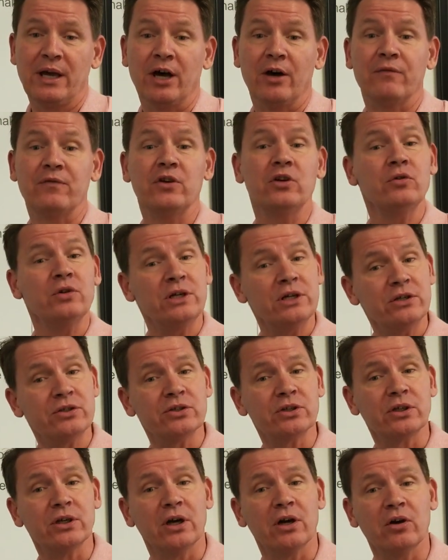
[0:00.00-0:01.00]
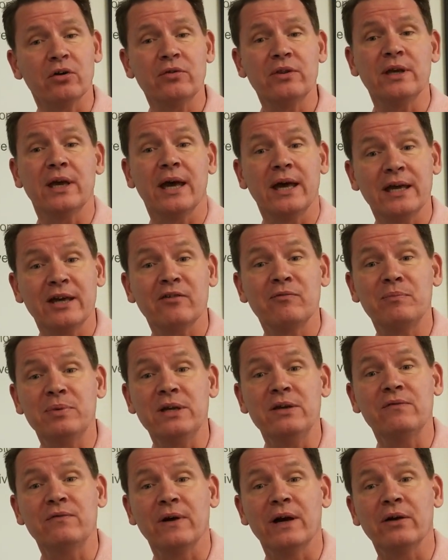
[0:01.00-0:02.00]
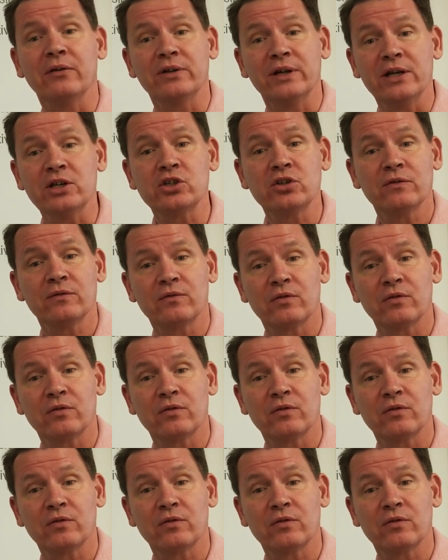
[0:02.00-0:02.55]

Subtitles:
A few years ago, the AFP Foundation